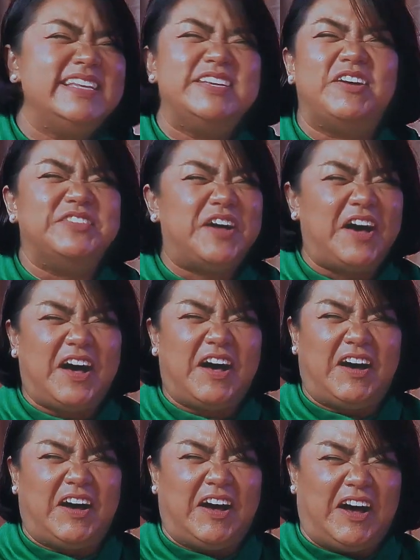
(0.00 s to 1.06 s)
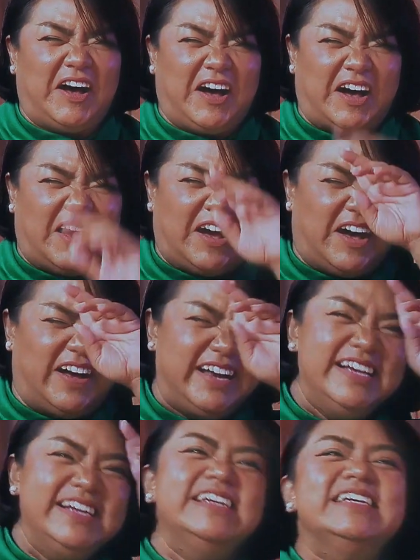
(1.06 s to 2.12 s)
pandainya, ya
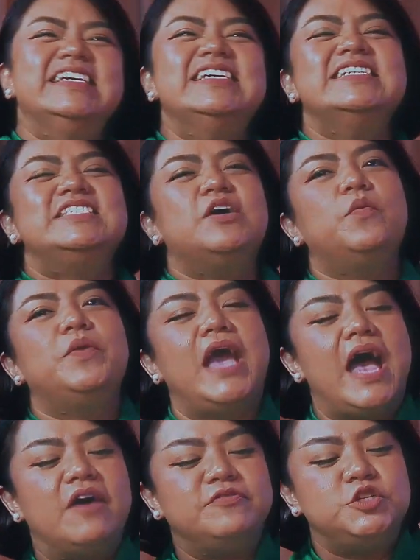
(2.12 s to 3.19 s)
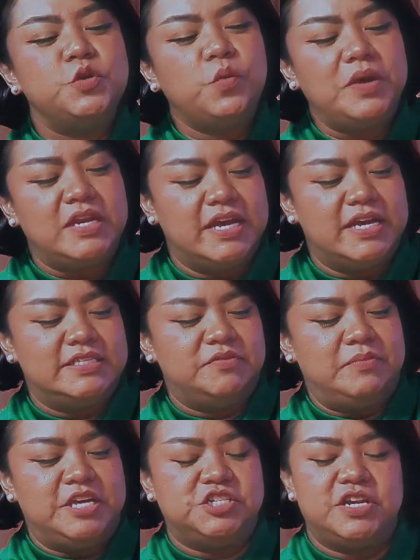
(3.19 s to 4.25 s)
Allah. So we have 2
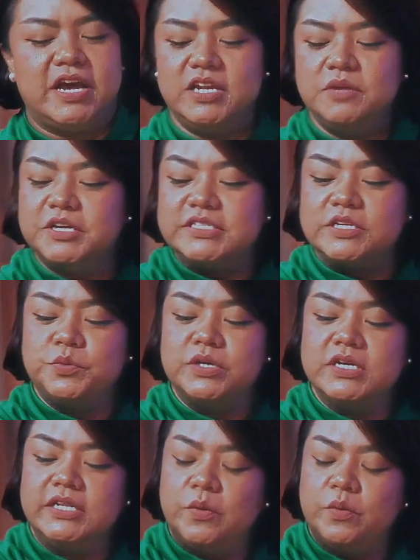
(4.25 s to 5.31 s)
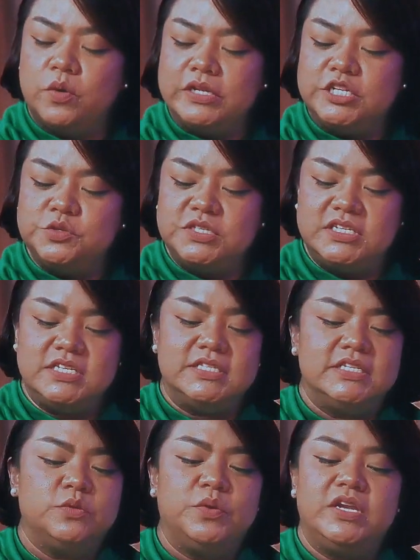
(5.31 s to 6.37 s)
winners of Malaysian Idol because there were only 2
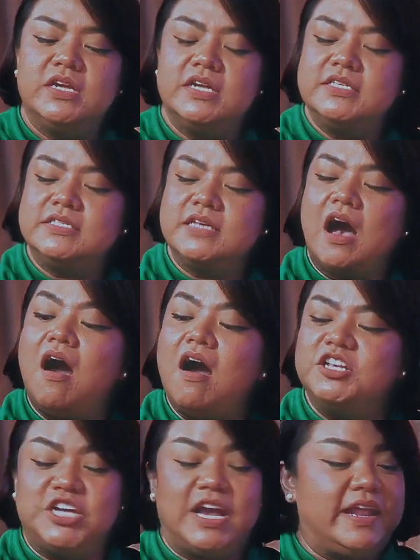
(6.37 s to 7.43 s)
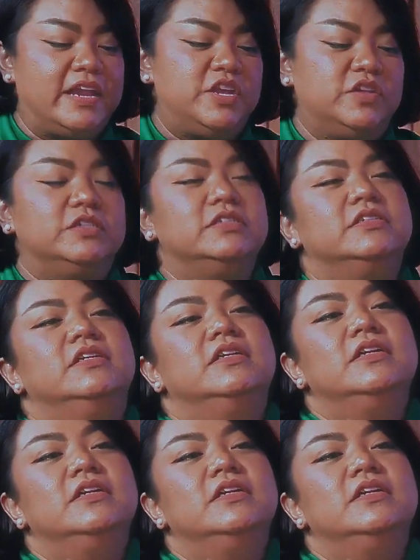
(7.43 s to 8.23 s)
seasons. The winners are Jack Daniel.